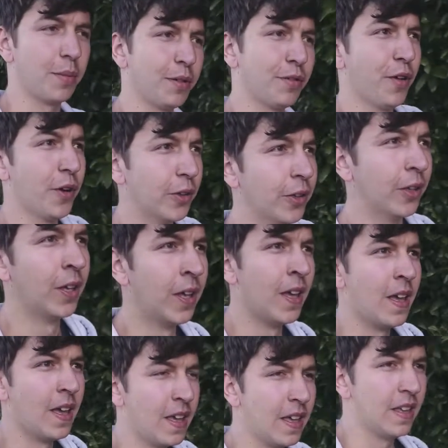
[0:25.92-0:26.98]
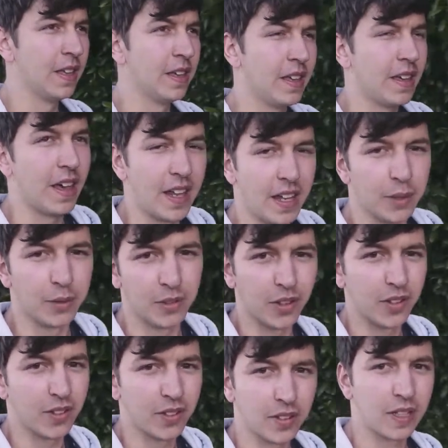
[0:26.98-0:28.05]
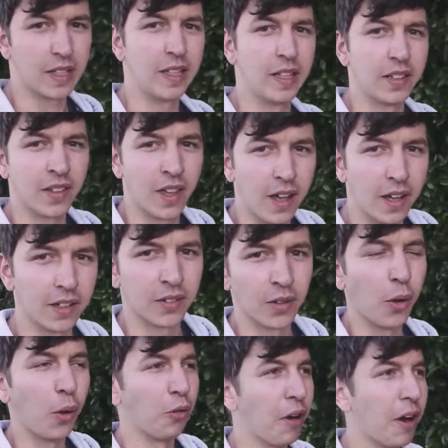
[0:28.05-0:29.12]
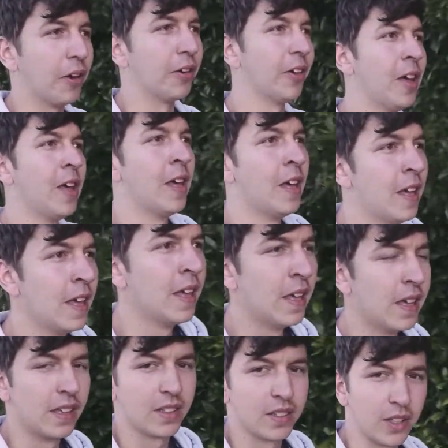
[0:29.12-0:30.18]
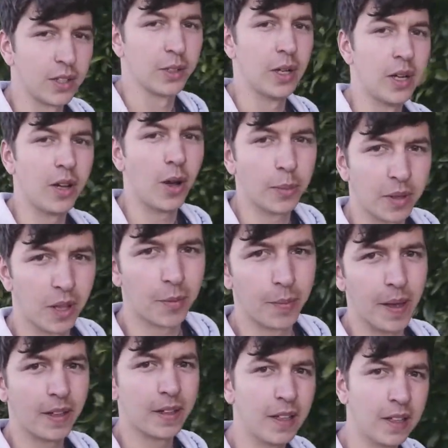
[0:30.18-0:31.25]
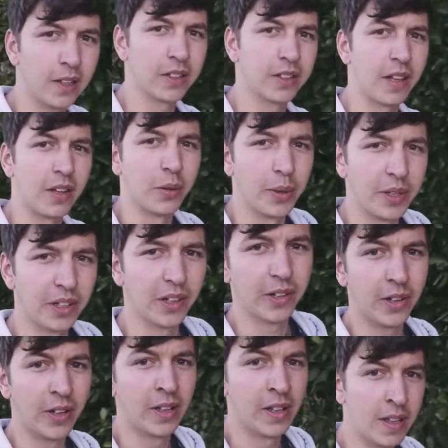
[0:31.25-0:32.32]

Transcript: on my phone and it was just clear skies all around. So hopped out of bed, looked out the window,